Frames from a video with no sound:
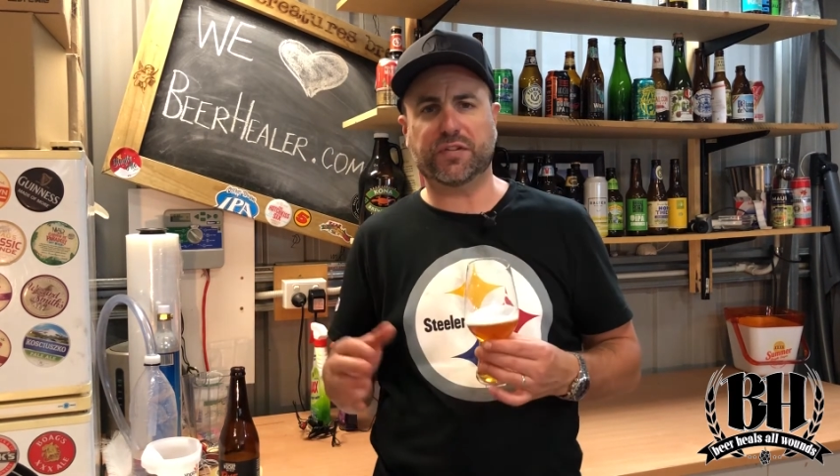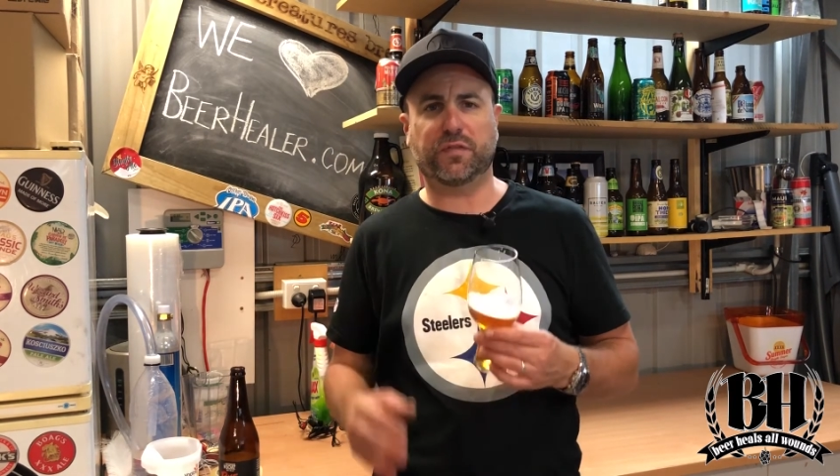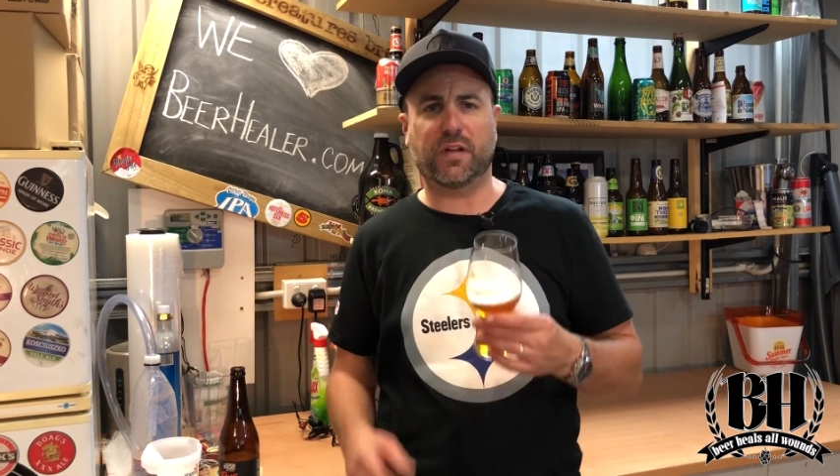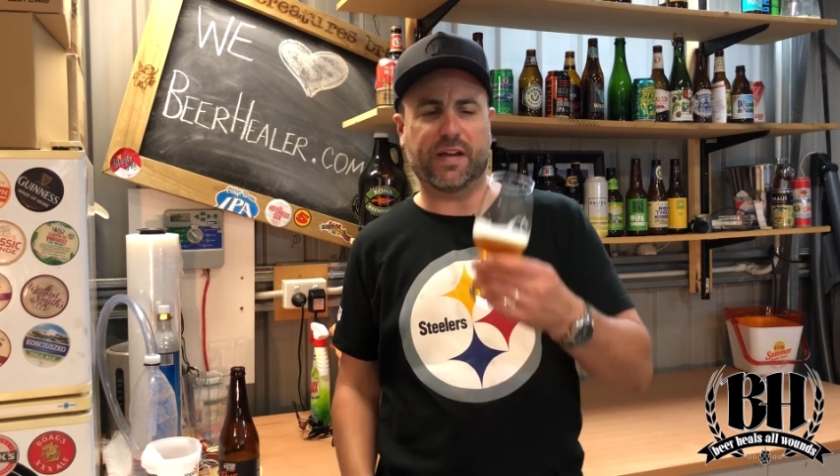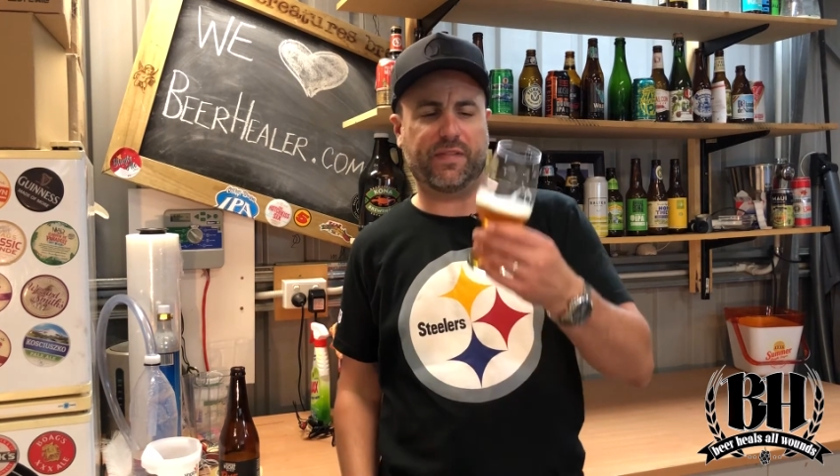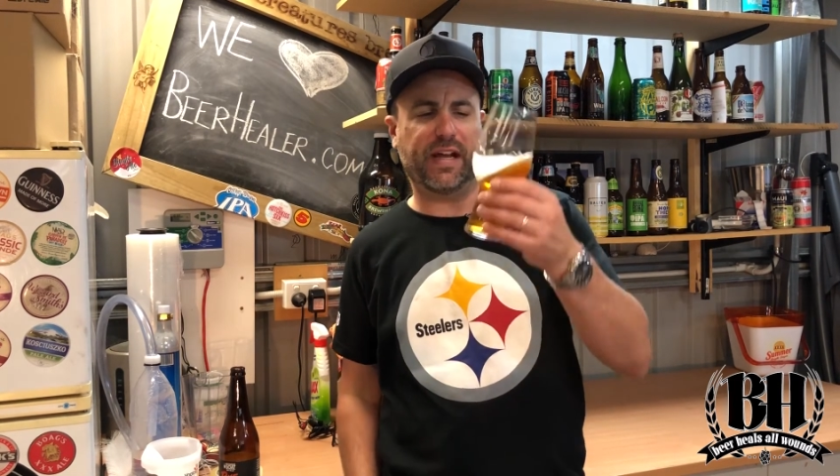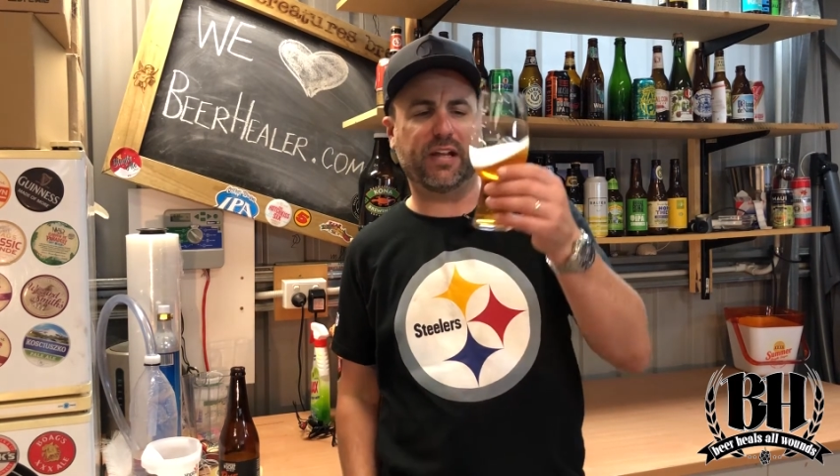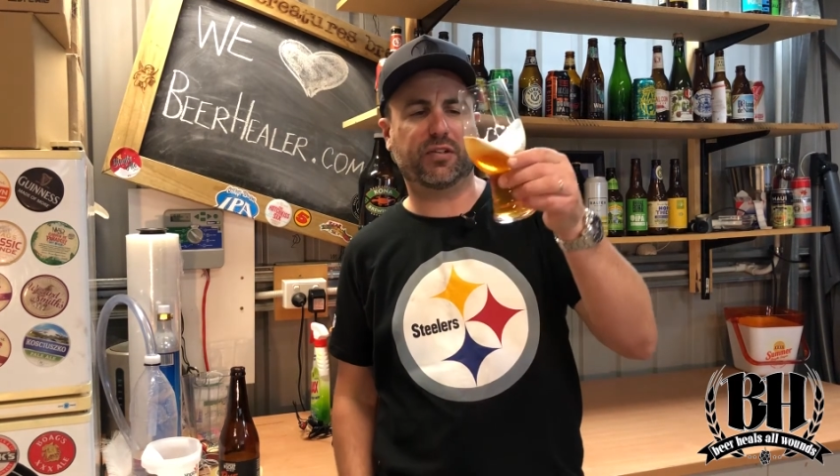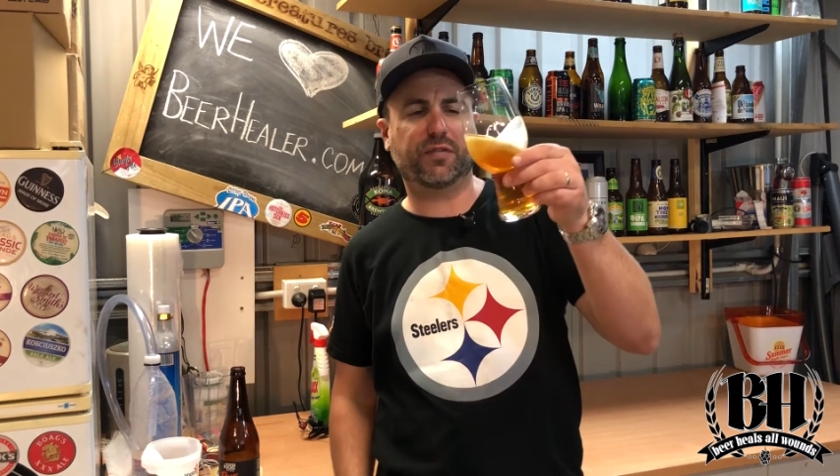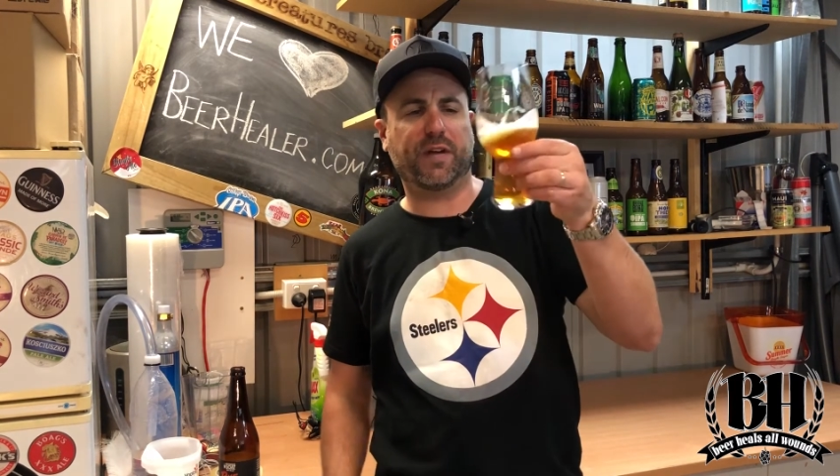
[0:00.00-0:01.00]
of flavour and
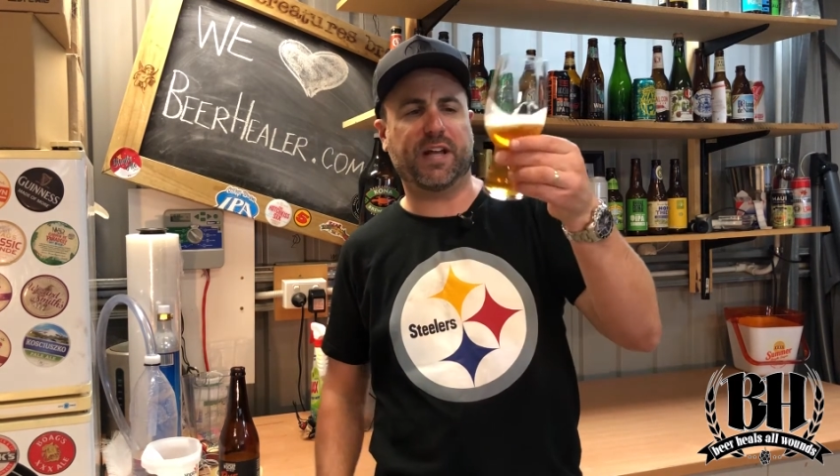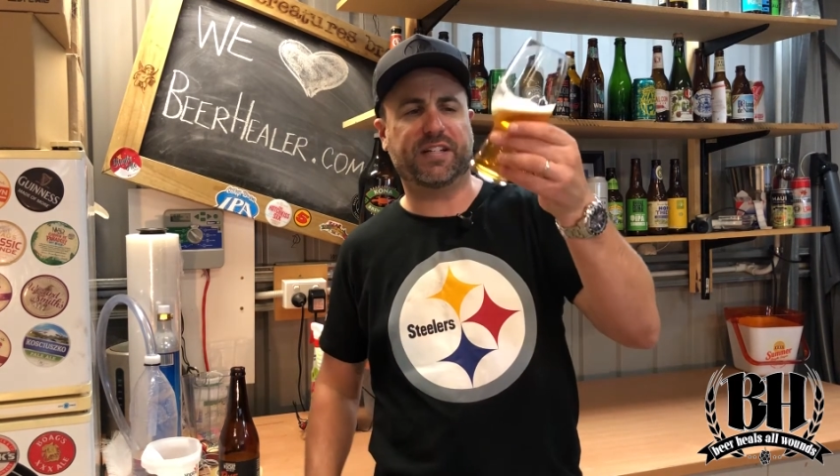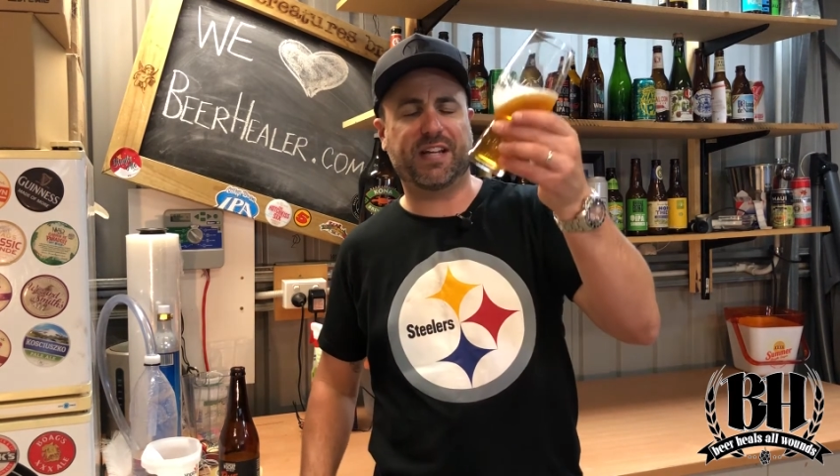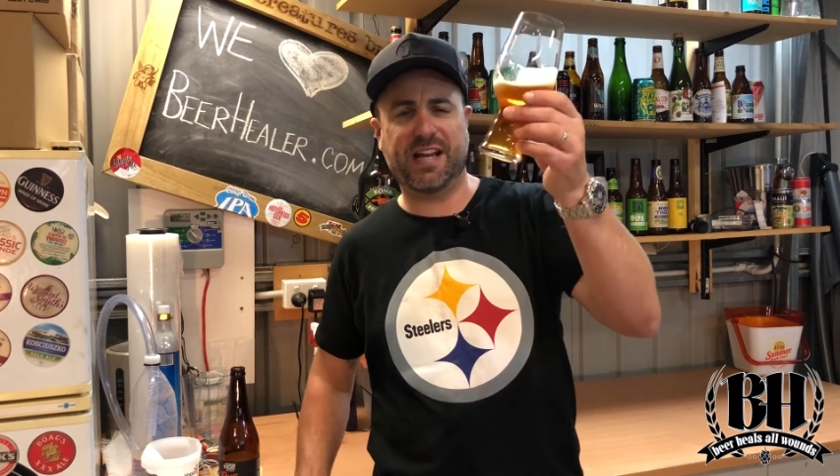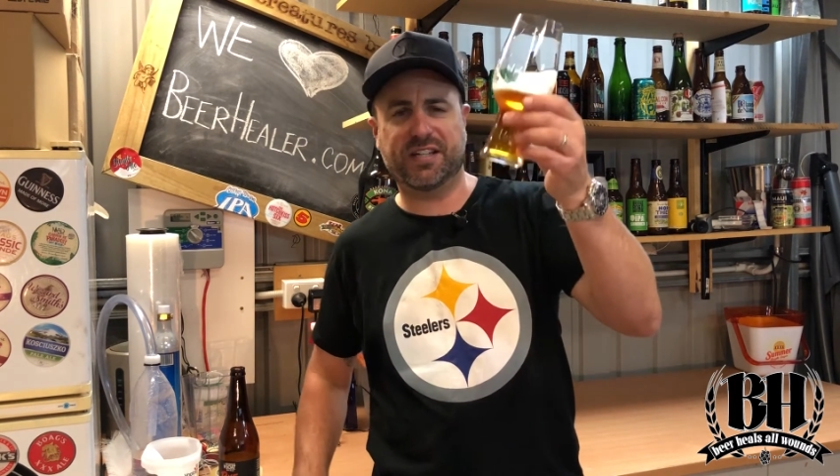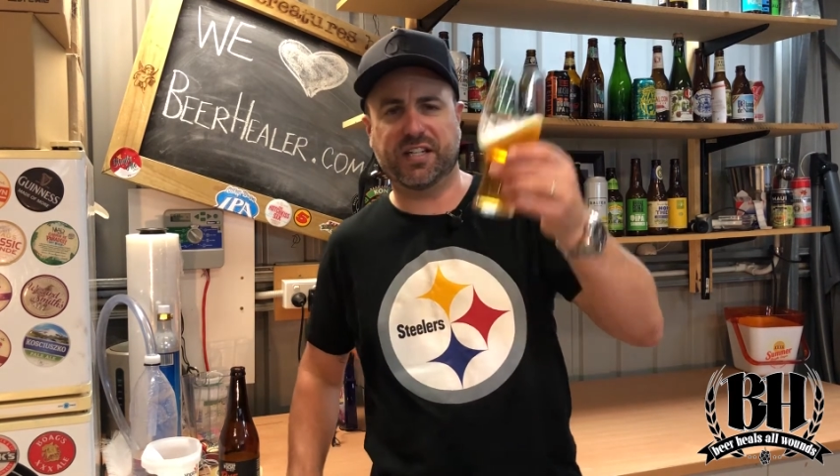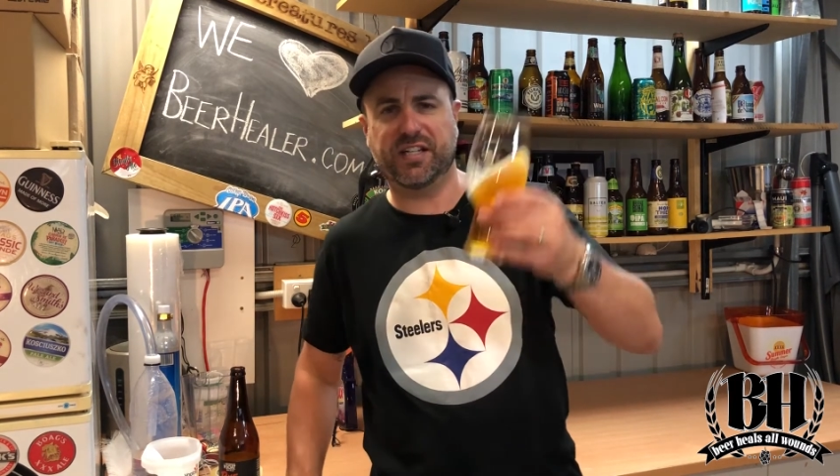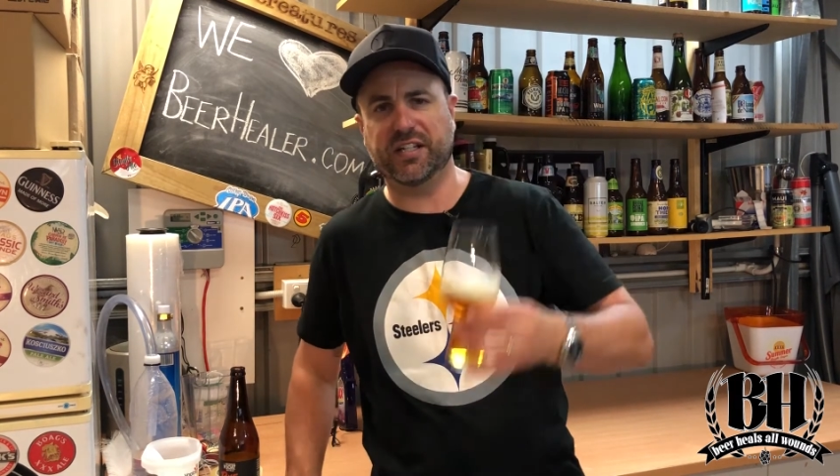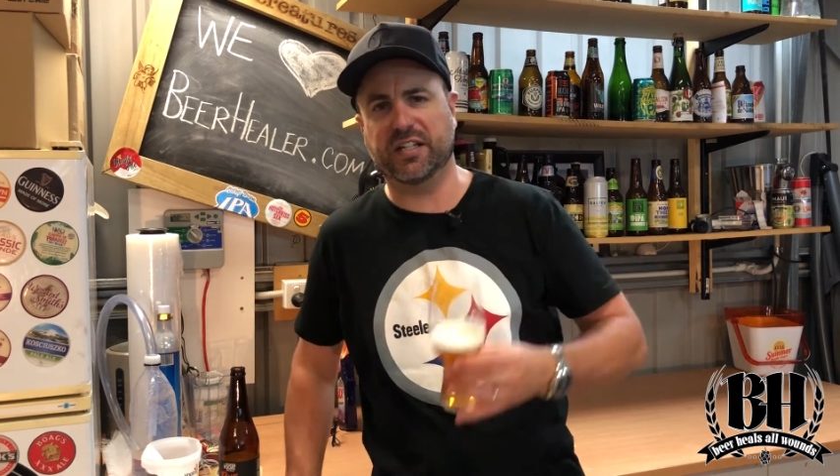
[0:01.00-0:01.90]
looks fantastic in the